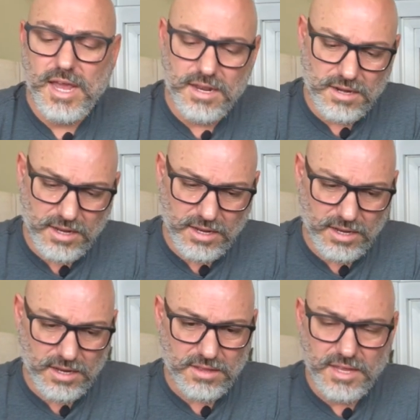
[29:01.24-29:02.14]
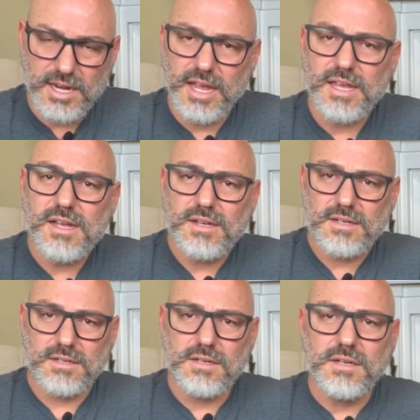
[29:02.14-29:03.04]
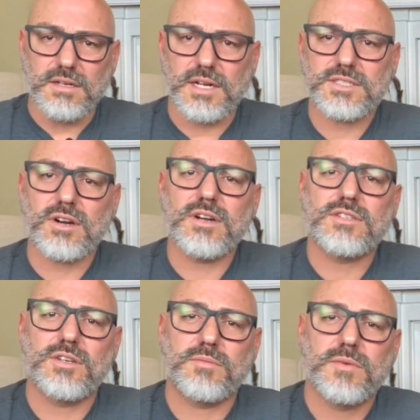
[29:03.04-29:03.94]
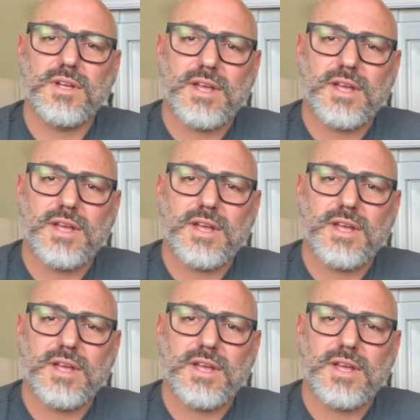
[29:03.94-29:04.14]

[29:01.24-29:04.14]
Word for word: And then I I started to